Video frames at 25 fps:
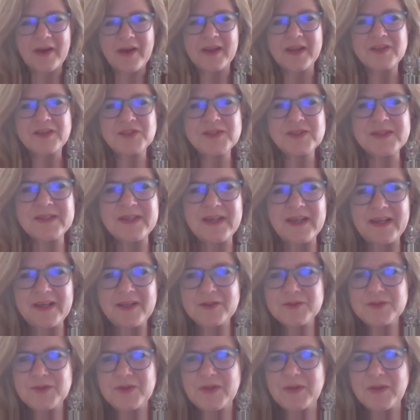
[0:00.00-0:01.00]
I can just
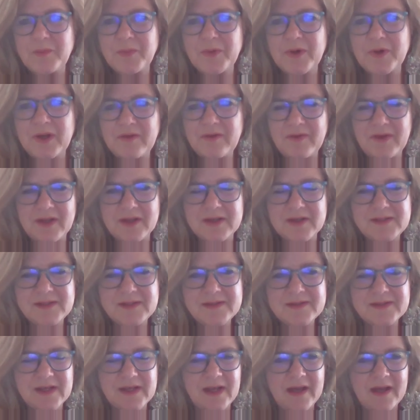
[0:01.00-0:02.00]
link to the
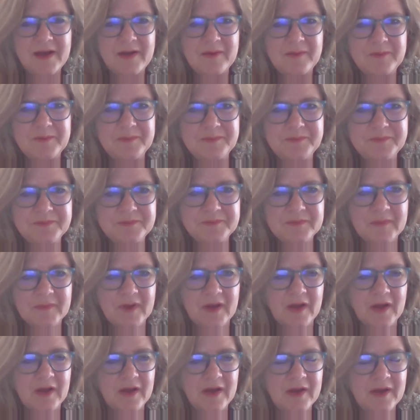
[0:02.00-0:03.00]
previous um,
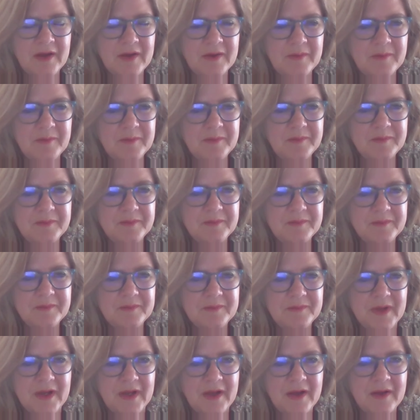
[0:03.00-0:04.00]

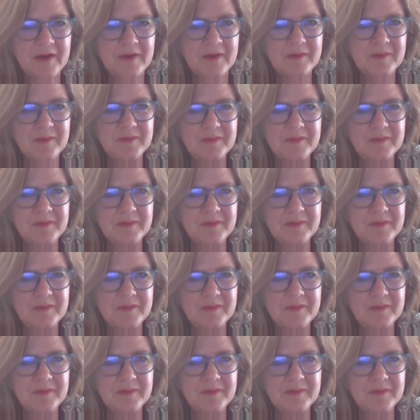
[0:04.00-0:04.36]
uh,